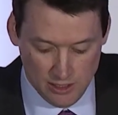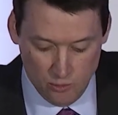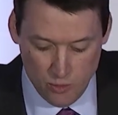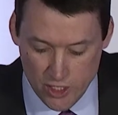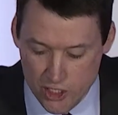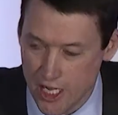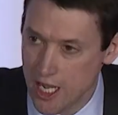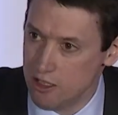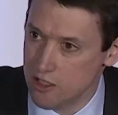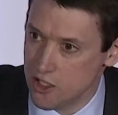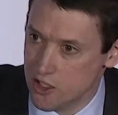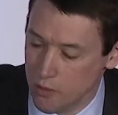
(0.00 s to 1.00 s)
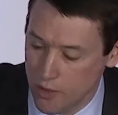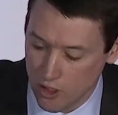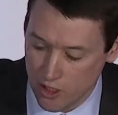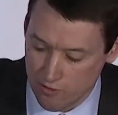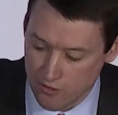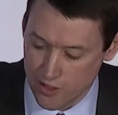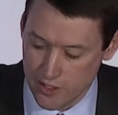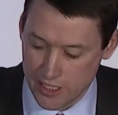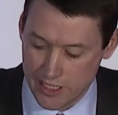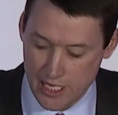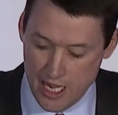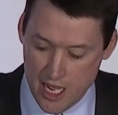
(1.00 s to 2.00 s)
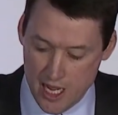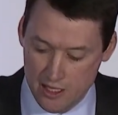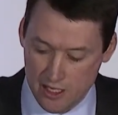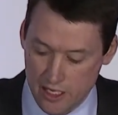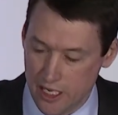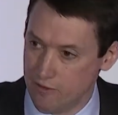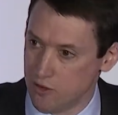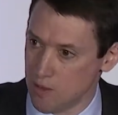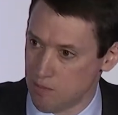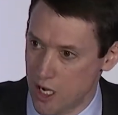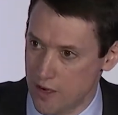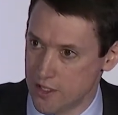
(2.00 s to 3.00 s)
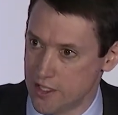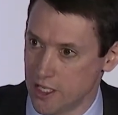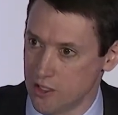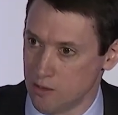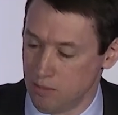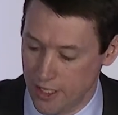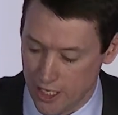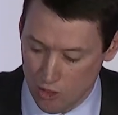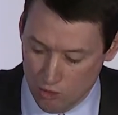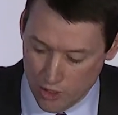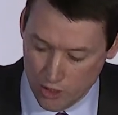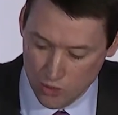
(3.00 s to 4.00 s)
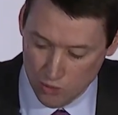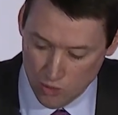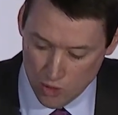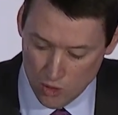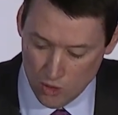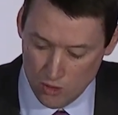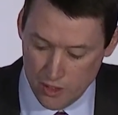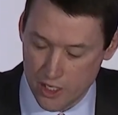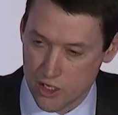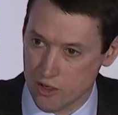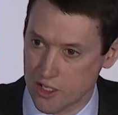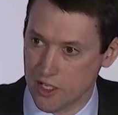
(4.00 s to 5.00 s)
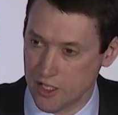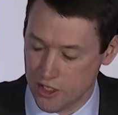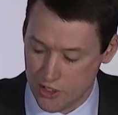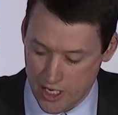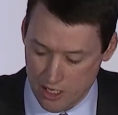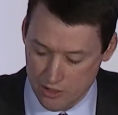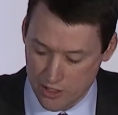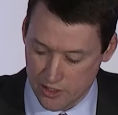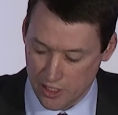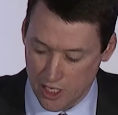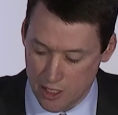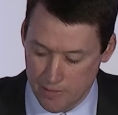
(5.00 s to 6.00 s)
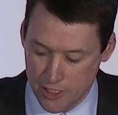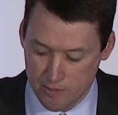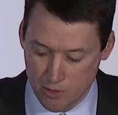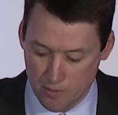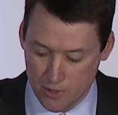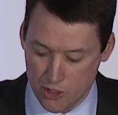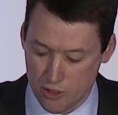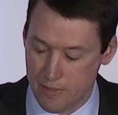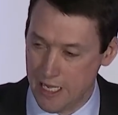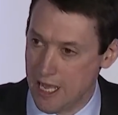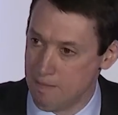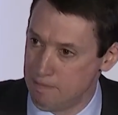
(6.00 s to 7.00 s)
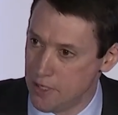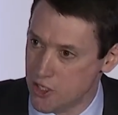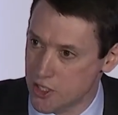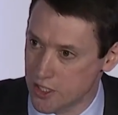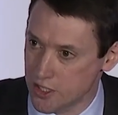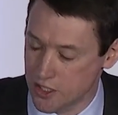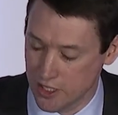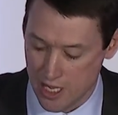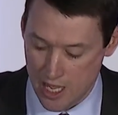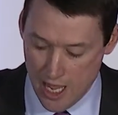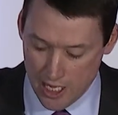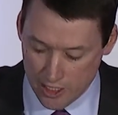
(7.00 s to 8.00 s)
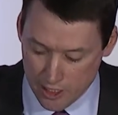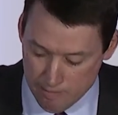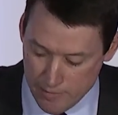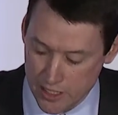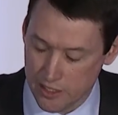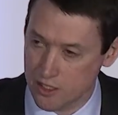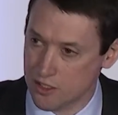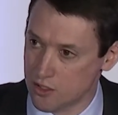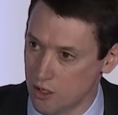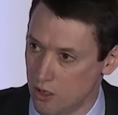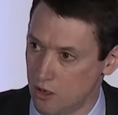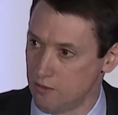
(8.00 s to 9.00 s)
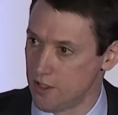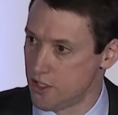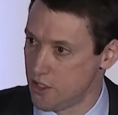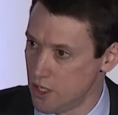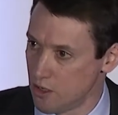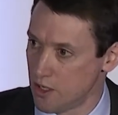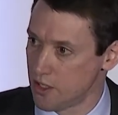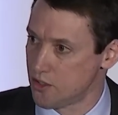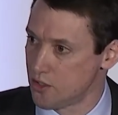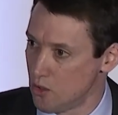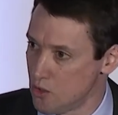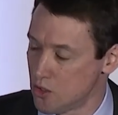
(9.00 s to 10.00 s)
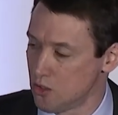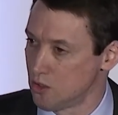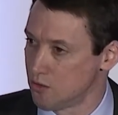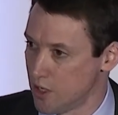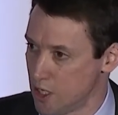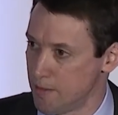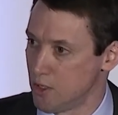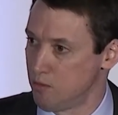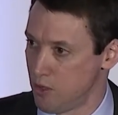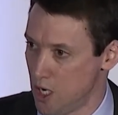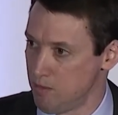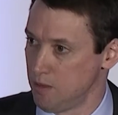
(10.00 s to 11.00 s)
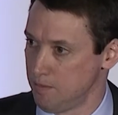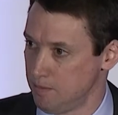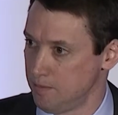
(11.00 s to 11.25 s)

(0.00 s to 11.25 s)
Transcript: With the challenges that we are confronting today and the need for the private sector to play a critical role in addressing these challenges, a company's purpose should be ambitious and commit to solve a serious social or environmental problem.